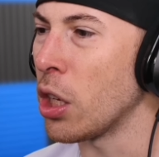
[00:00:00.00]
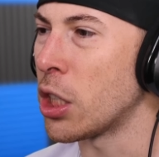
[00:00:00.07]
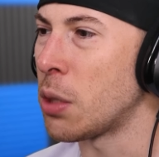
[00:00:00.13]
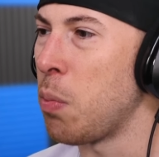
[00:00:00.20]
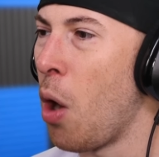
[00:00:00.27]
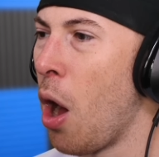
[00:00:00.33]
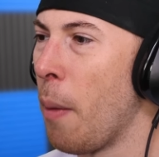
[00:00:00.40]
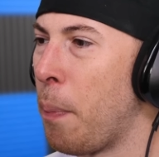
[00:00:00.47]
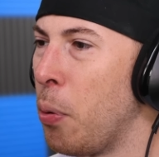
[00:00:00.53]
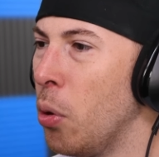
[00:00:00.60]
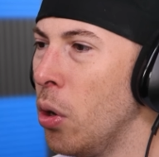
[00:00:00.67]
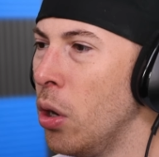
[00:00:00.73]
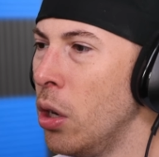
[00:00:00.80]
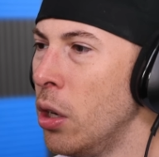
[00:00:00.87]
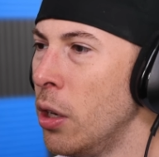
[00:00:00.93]
the small
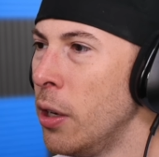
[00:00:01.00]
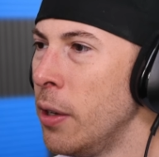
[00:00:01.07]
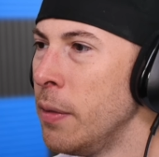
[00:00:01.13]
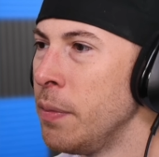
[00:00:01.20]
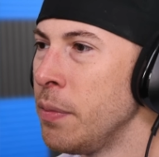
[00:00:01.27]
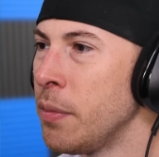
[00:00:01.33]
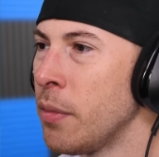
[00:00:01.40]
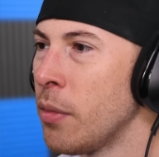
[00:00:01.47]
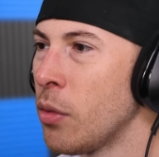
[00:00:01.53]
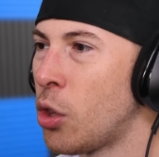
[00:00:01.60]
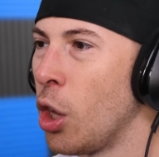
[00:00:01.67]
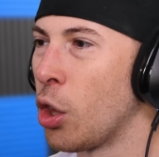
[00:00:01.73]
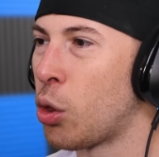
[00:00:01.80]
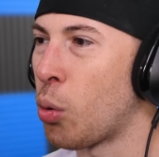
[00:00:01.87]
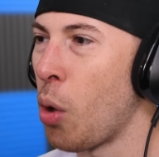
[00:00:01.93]
pool
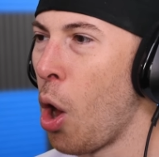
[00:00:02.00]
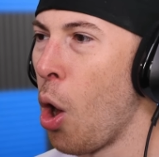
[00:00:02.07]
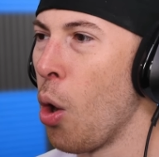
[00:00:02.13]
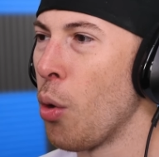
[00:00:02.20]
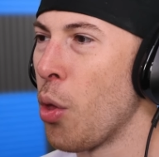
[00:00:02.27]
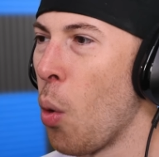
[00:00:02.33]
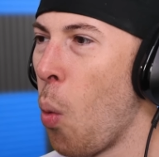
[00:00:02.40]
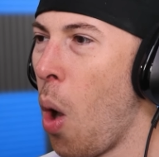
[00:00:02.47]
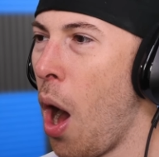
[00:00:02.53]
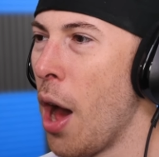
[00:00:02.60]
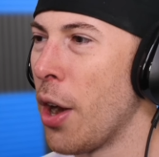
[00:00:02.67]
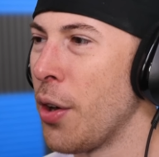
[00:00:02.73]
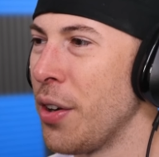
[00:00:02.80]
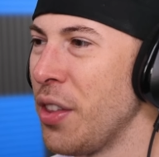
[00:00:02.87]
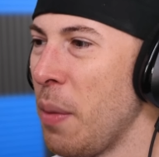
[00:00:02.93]
to throw the
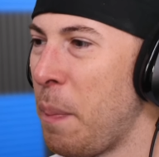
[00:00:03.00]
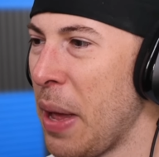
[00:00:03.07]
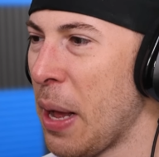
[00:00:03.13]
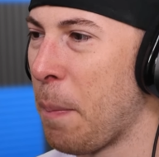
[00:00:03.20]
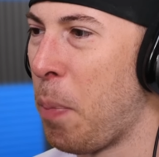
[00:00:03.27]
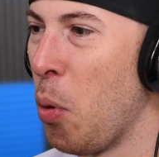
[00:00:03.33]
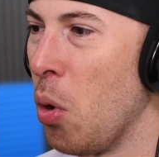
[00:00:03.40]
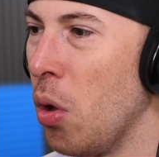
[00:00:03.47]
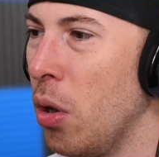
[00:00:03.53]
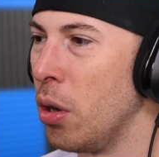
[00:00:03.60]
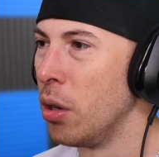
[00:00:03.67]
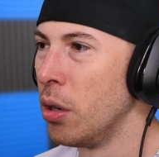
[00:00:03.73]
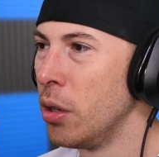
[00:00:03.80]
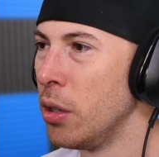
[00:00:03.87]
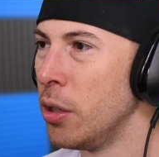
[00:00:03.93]
water in the big
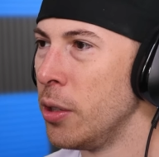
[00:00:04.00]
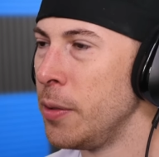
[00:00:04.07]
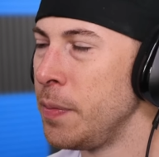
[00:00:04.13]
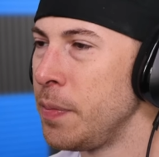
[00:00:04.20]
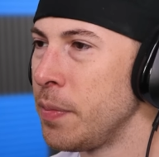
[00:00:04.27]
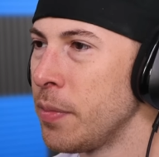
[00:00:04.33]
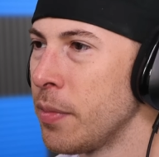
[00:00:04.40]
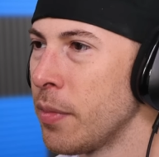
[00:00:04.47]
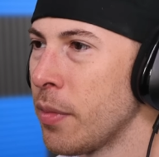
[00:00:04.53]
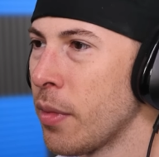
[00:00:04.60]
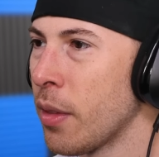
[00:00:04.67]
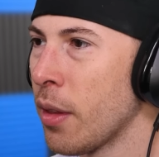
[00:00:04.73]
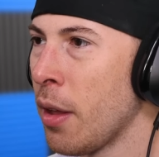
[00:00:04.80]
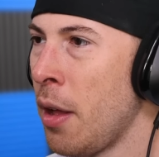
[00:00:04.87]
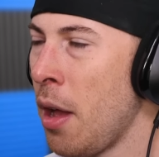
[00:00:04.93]
pool.
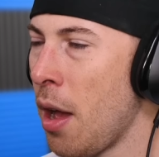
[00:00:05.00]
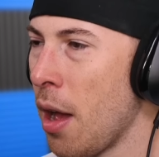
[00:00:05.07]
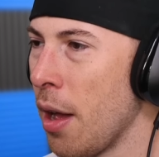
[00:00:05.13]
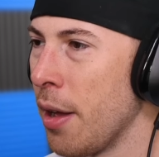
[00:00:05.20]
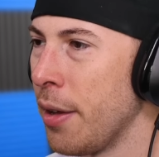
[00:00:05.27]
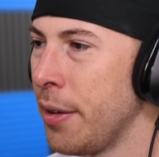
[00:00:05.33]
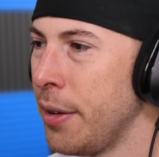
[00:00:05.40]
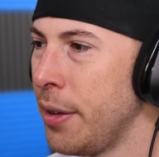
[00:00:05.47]
Huh.